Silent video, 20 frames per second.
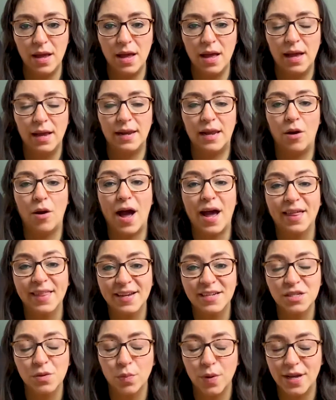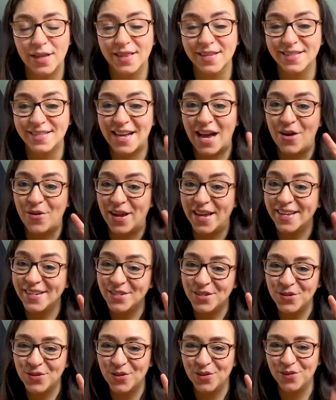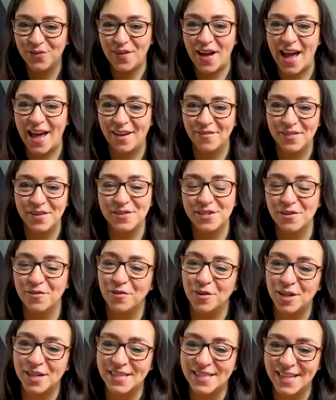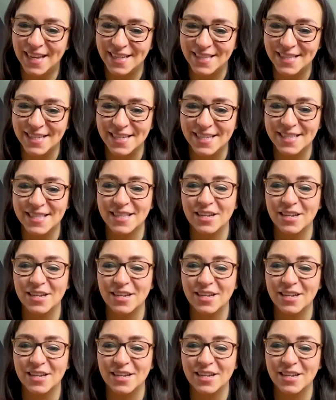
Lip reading: Now, I like to break this down into the 5 different senses.